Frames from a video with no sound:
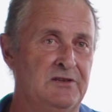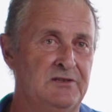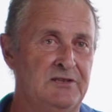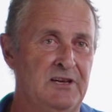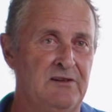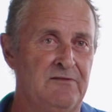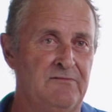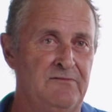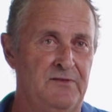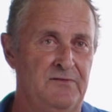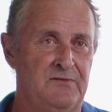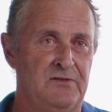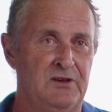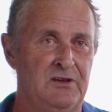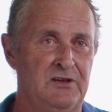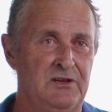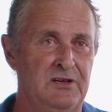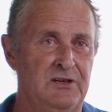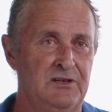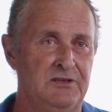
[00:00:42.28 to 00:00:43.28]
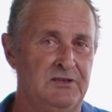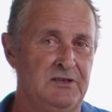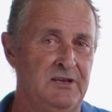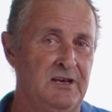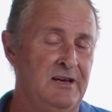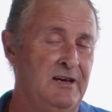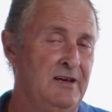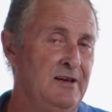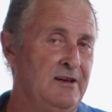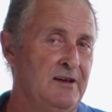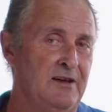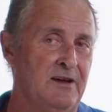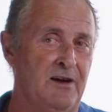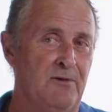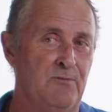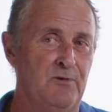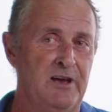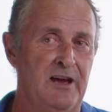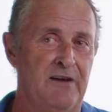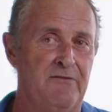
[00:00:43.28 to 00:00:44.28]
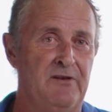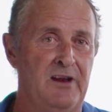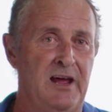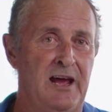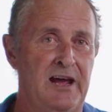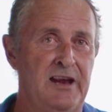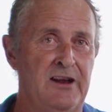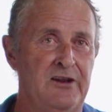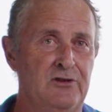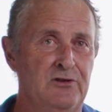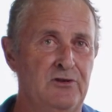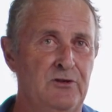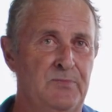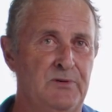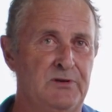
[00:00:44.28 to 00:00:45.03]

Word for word: in ten or fifteen years. Uh, we haven't had a new